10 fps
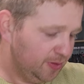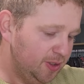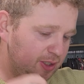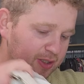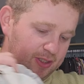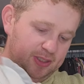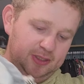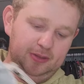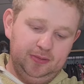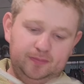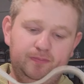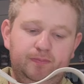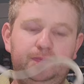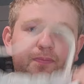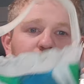
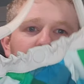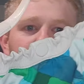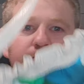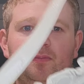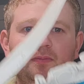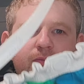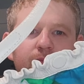Nobody speaks.